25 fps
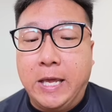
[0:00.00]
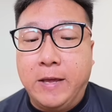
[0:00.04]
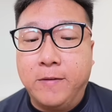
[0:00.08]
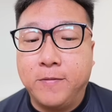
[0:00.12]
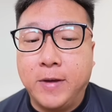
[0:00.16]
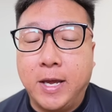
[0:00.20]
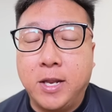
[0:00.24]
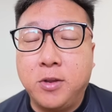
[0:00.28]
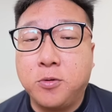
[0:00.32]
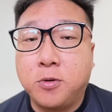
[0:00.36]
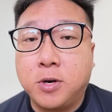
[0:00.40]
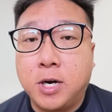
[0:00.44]

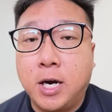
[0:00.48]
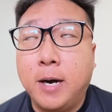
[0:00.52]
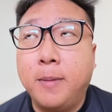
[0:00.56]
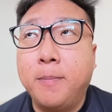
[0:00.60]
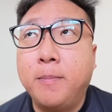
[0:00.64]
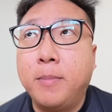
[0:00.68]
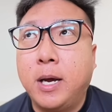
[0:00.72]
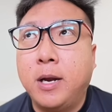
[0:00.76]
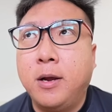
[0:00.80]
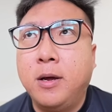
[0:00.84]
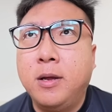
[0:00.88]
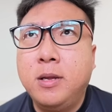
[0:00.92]
event to
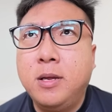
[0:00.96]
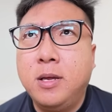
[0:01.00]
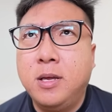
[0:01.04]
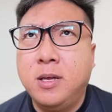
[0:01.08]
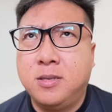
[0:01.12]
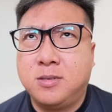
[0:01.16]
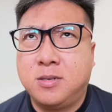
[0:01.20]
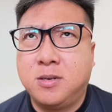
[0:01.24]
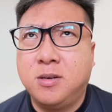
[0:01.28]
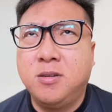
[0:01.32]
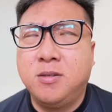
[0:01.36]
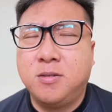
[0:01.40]
come, but
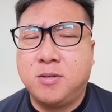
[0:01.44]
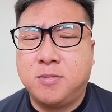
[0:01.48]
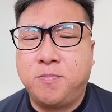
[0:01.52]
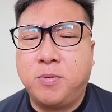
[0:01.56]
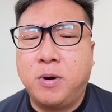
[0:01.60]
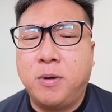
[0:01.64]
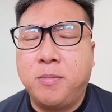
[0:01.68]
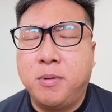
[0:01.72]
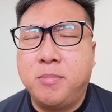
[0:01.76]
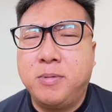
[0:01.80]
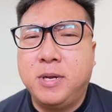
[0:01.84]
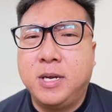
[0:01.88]
it's going to
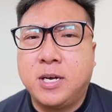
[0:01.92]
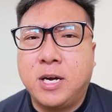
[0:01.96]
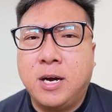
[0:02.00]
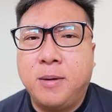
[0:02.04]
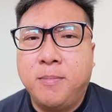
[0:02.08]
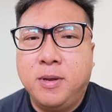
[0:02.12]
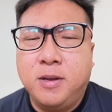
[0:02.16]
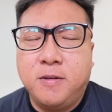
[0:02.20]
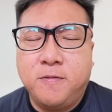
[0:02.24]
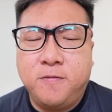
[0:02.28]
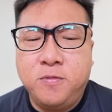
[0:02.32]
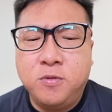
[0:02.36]
probably
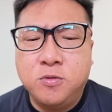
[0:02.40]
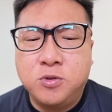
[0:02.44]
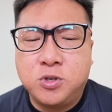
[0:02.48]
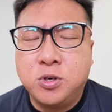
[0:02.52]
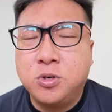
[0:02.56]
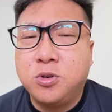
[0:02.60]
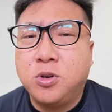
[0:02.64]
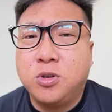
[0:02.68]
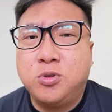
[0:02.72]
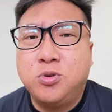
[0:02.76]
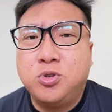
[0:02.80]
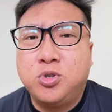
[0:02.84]
come in the
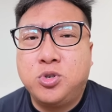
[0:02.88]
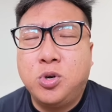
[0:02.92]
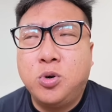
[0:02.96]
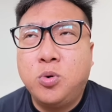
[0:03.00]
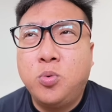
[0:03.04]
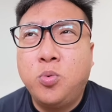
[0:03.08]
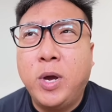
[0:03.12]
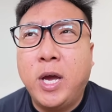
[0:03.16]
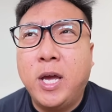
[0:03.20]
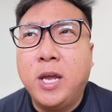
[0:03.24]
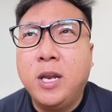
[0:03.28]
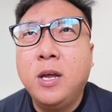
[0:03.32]
future, not too sure
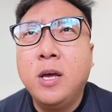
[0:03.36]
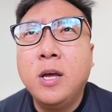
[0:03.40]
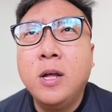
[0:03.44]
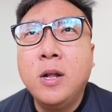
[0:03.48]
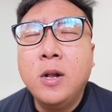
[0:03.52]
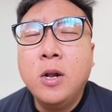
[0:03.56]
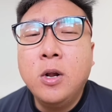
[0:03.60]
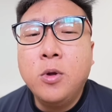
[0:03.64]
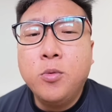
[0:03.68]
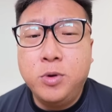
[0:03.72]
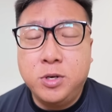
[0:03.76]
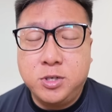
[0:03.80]
when.
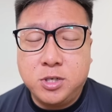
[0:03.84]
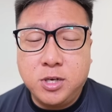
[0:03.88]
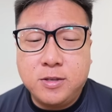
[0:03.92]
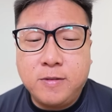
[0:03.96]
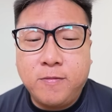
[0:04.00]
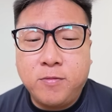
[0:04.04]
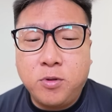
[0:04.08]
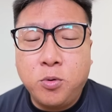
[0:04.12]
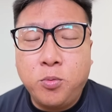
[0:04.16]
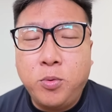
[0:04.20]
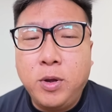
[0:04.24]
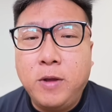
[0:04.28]
We just
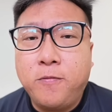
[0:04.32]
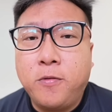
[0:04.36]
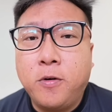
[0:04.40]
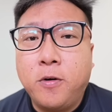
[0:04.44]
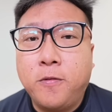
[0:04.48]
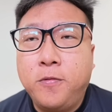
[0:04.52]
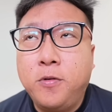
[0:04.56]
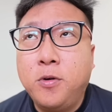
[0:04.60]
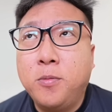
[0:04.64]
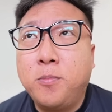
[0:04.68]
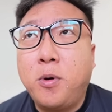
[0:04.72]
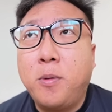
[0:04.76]
have to wait for a
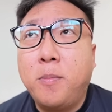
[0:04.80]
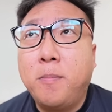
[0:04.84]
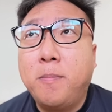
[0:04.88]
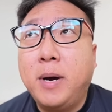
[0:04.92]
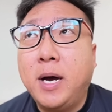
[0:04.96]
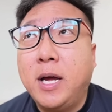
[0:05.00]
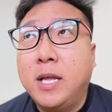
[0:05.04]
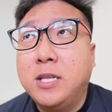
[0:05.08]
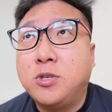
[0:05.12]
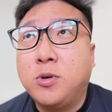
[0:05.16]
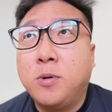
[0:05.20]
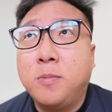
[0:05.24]
few more
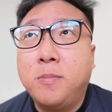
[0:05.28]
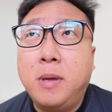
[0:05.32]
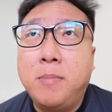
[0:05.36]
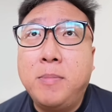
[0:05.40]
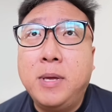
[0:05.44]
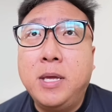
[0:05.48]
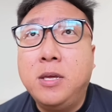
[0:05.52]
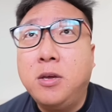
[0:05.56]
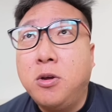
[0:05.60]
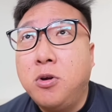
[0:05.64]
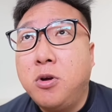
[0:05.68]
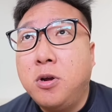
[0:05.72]
months or
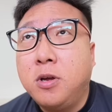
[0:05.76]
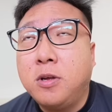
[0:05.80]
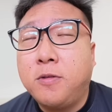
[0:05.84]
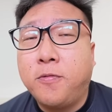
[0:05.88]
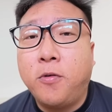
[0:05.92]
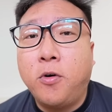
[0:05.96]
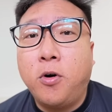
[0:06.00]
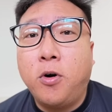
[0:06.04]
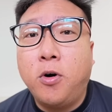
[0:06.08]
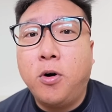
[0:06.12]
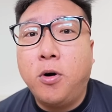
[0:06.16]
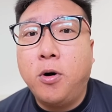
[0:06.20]
maybe years
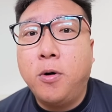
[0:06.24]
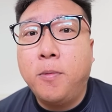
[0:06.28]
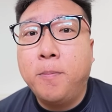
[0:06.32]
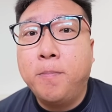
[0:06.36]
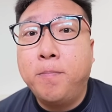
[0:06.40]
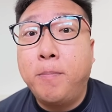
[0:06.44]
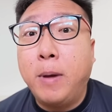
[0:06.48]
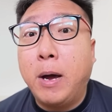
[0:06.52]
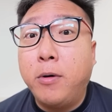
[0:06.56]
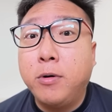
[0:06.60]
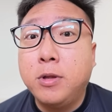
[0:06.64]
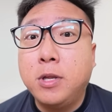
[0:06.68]
for
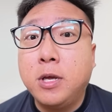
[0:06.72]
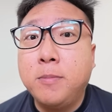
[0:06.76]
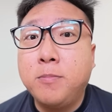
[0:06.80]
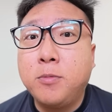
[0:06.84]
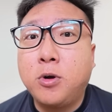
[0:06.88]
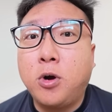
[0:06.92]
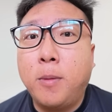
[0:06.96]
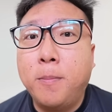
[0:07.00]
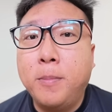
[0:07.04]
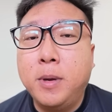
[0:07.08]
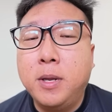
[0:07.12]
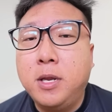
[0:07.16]
Beldum
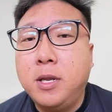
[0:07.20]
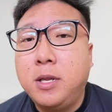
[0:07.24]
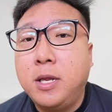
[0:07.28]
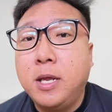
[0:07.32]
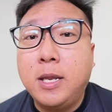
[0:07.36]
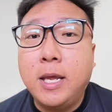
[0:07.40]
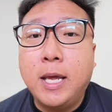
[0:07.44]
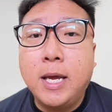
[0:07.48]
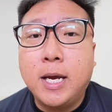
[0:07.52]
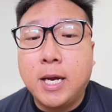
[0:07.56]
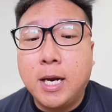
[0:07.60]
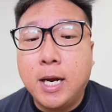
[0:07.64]
Community
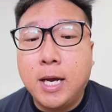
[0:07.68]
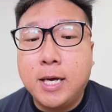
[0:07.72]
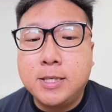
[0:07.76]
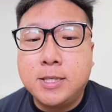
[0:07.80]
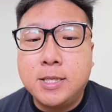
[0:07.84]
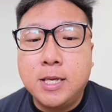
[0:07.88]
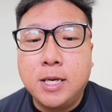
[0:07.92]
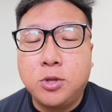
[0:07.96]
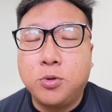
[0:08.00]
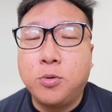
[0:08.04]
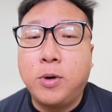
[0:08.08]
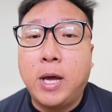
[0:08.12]
Day
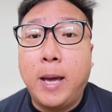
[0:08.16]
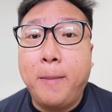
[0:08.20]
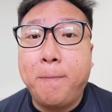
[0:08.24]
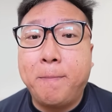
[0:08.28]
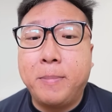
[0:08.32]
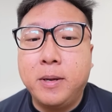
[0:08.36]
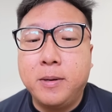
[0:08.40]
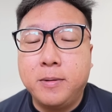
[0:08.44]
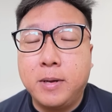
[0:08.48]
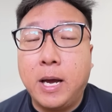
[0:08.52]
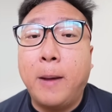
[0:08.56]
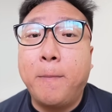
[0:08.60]
Classic to
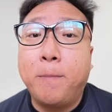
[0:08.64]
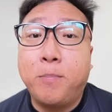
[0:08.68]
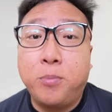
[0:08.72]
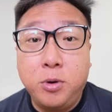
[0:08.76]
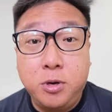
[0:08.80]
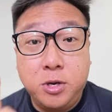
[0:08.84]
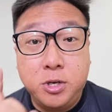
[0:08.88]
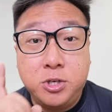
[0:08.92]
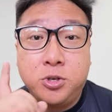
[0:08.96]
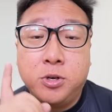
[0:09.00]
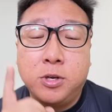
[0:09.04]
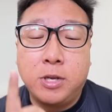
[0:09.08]
happen. I'm
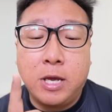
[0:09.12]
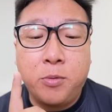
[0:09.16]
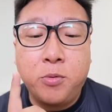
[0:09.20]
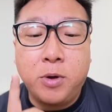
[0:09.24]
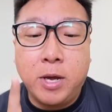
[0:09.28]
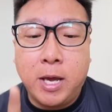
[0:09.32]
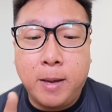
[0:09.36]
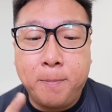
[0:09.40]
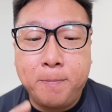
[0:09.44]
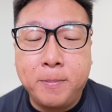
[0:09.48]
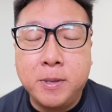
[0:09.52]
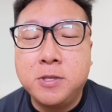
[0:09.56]
pretty sure that will
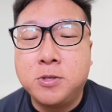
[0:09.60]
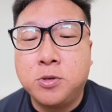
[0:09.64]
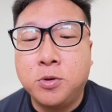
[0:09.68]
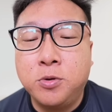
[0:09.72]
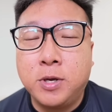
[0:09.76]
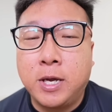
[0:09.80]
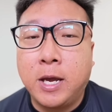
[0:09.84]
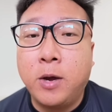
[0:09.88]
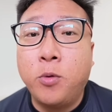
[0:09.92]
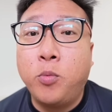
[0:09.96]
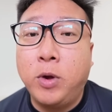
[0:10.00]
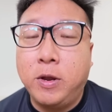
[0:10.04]
happen, so
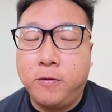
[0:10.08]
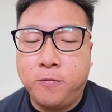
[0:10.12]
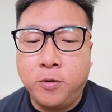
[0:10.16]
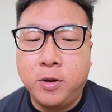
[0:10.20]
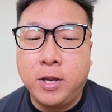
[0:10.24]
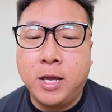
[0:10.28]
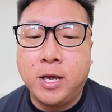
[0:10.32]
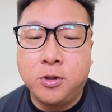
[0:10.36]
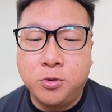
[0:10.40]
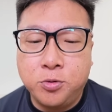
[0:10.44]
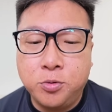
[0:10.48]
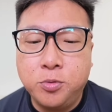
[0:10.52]
you can wait for
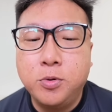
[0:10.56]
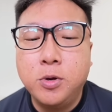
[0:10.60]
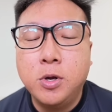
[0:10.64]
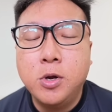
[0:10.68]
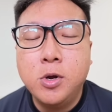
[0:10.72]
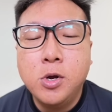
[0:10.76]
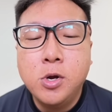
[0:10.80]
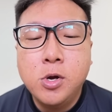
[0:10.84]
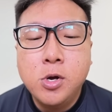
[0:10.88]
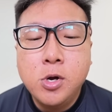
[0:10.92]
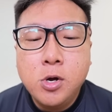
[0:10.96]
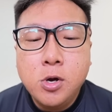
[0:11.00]
that too.
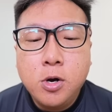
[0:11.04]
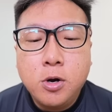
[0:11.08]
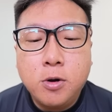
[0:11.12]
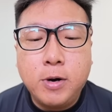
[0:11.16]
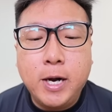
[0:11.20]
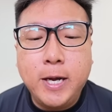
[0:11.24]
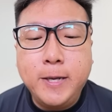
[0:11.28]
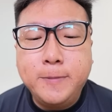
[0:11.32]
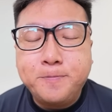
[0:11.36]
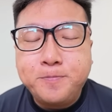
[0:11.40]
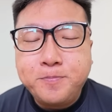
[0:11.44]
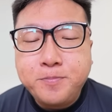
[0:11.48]

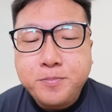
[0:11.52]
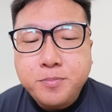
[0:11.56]
Alright?